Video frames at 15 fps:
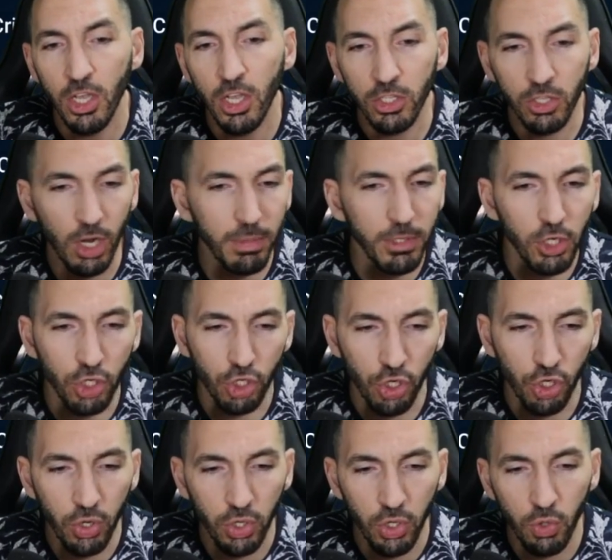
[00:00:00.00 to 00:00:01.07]
So let me just
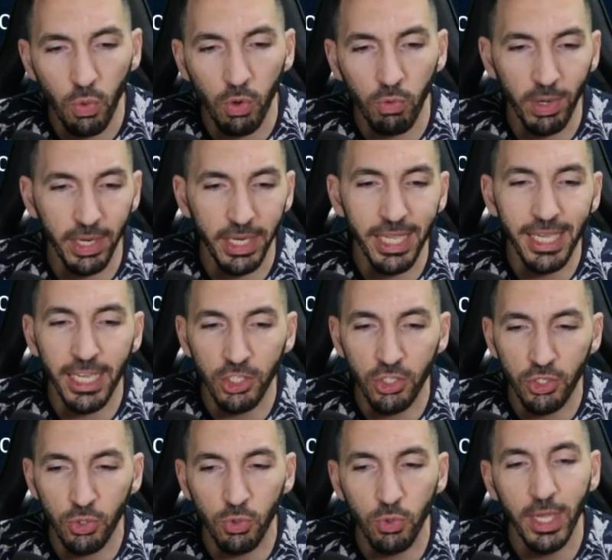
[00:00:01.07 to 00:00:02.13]
show you on what he can
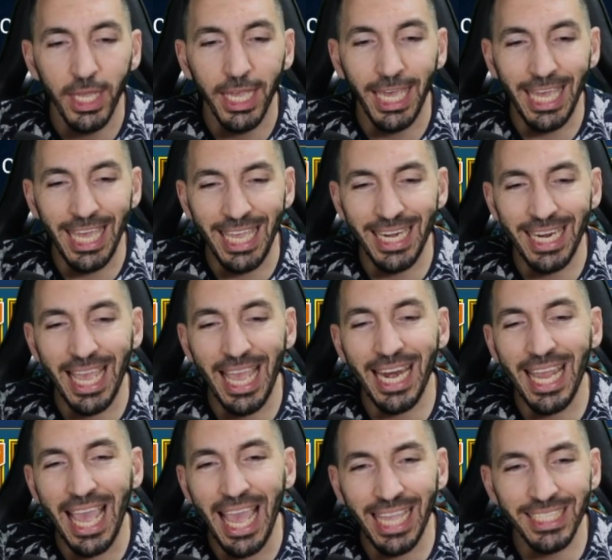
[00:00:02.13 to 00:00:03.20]
do in
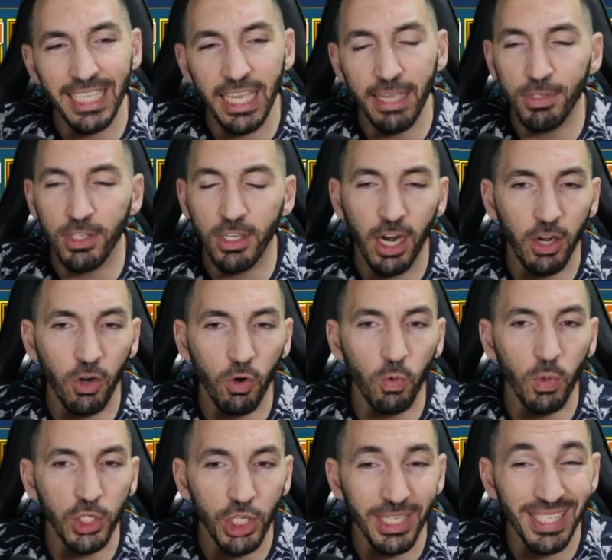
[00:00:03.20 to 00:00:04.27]
an end game scenario,
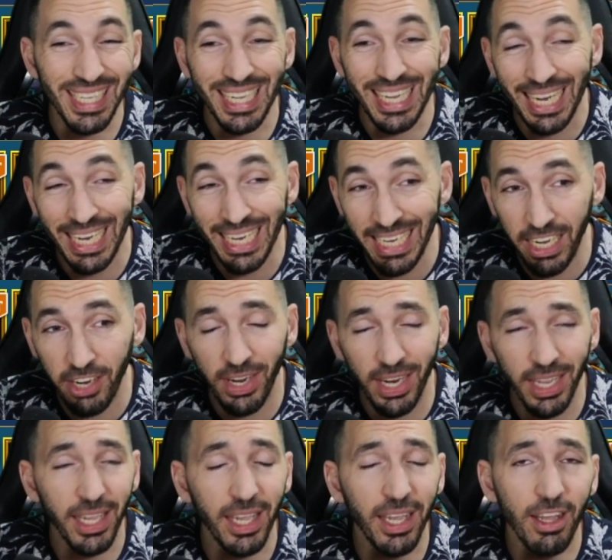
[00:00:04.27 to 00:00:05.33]
which is
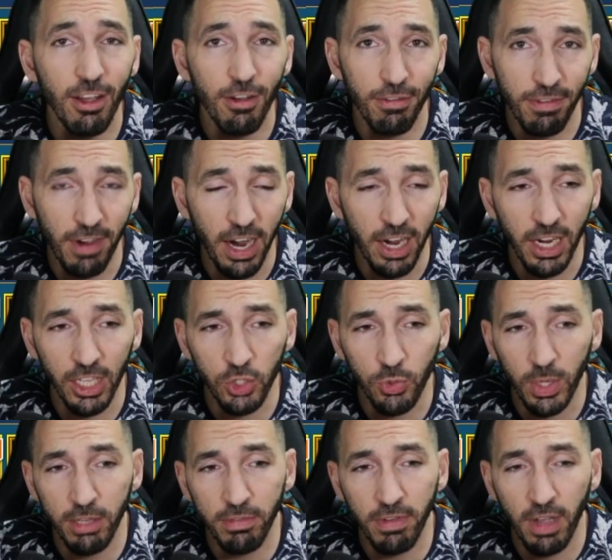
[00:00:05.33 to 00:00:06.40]
clearing Fire Knight
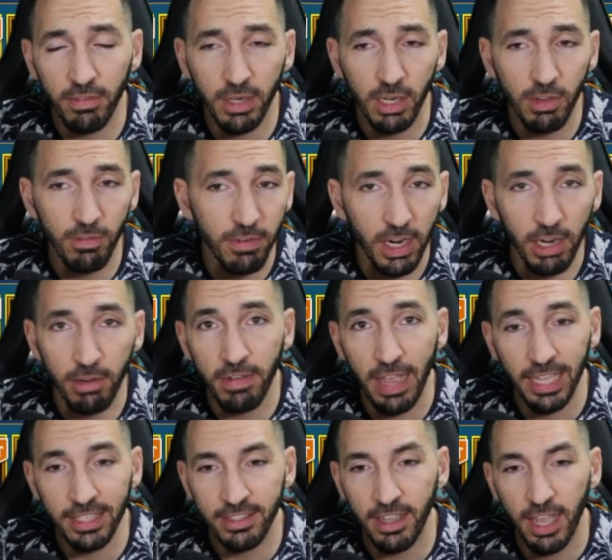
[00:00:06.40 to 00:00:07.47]
25 in a very
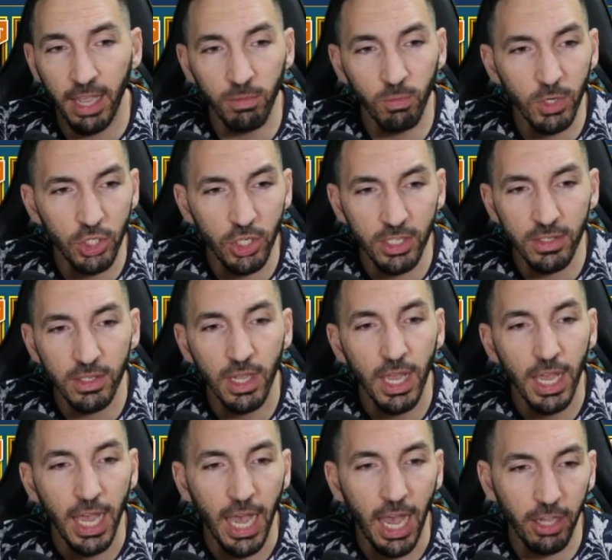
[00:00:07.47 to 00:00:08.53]
fast time, which is
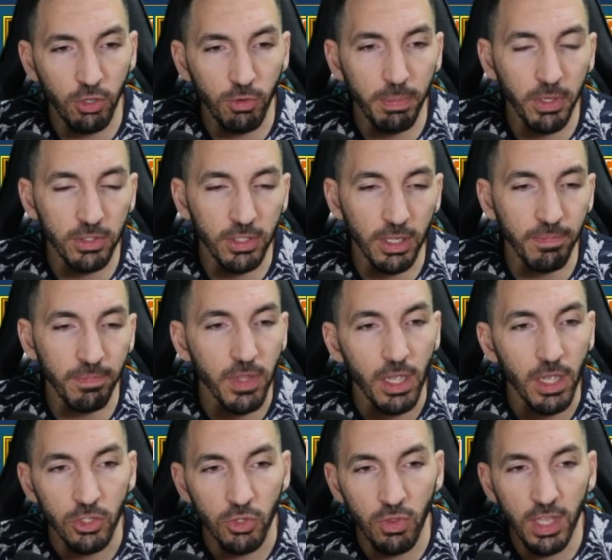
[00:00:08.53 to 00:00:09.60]
how you build him.
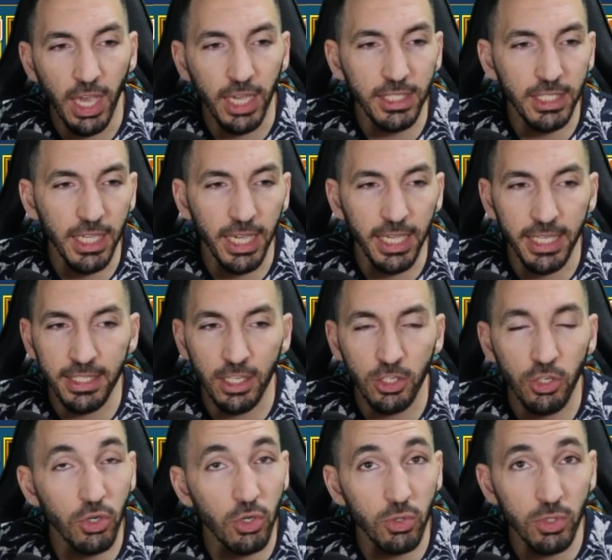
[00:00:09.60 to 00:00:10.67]
So the idea is that
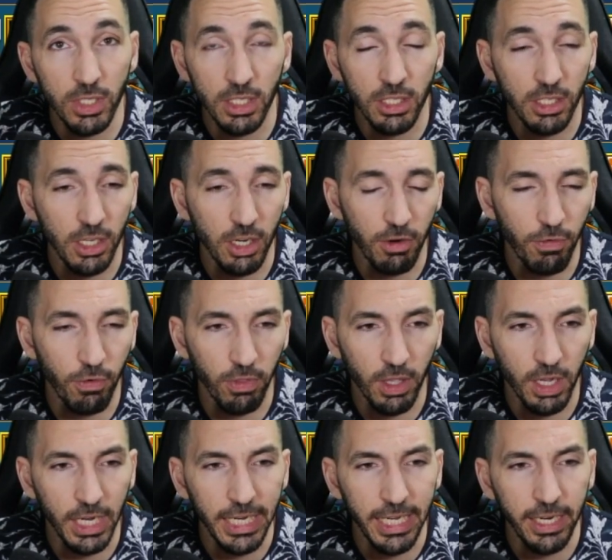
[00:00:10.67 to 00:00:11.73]
you're using Seer for the
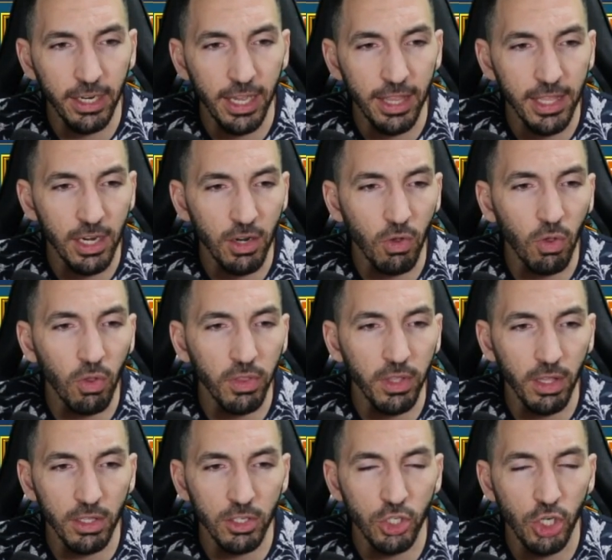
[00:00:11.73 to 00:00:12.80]
clear, and then all the
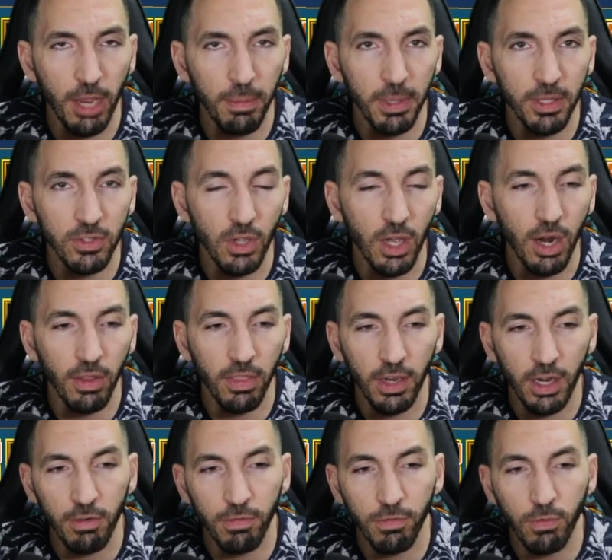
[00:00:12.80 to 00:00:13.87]
other champions are
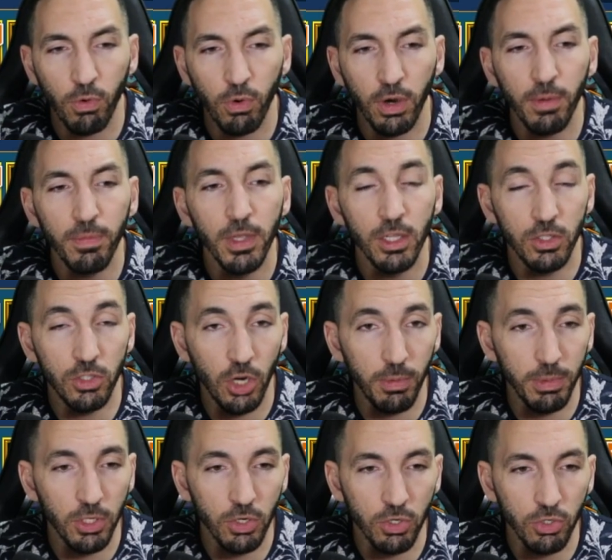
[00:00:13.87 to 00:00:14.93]
there for turn
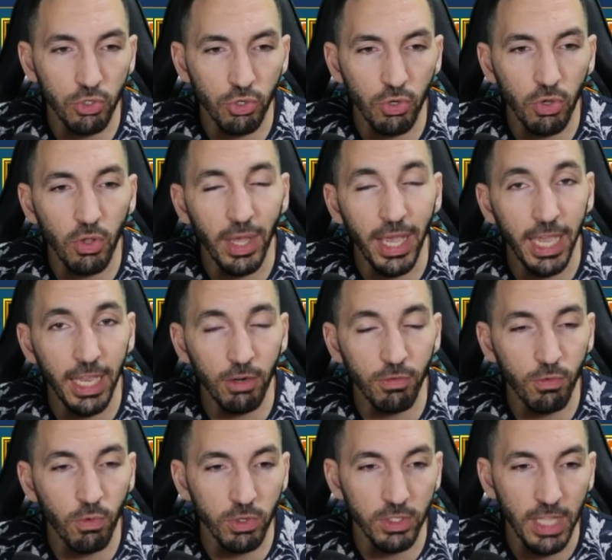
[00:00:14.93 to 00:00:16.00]
meter control and
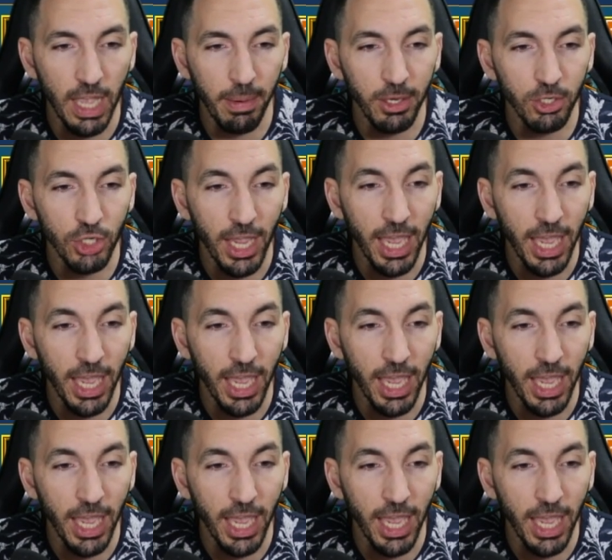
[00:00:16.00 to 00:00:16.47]
of course damage.